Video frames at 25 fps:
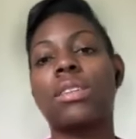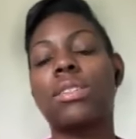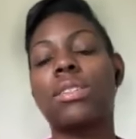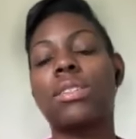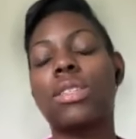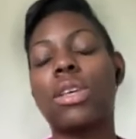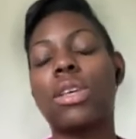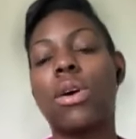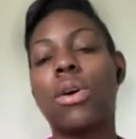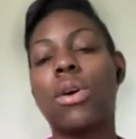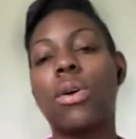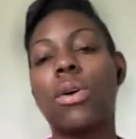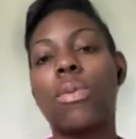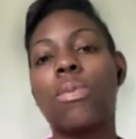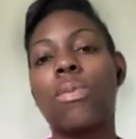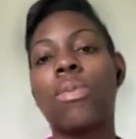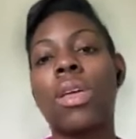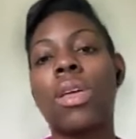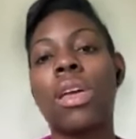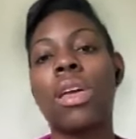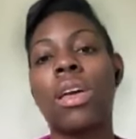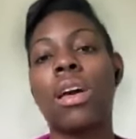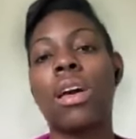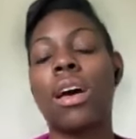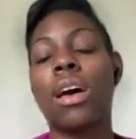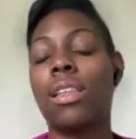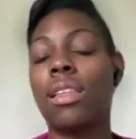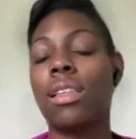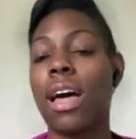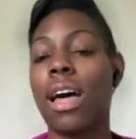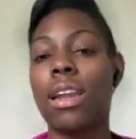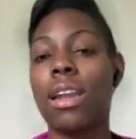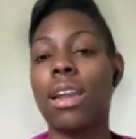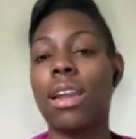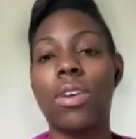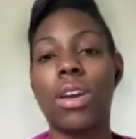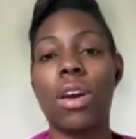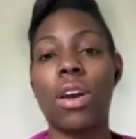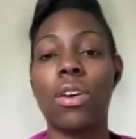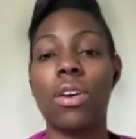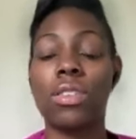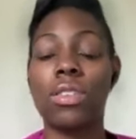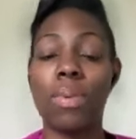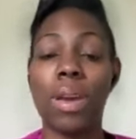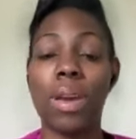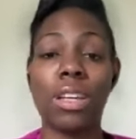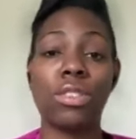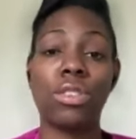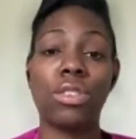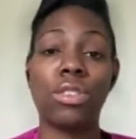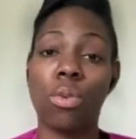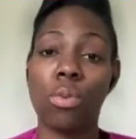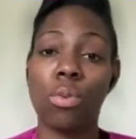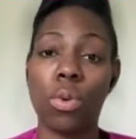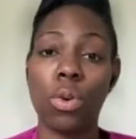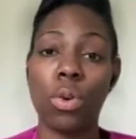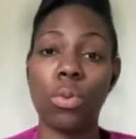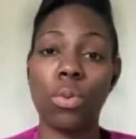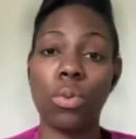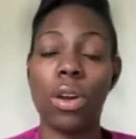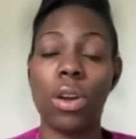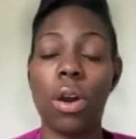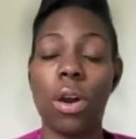And so a lot of it goes back to the root.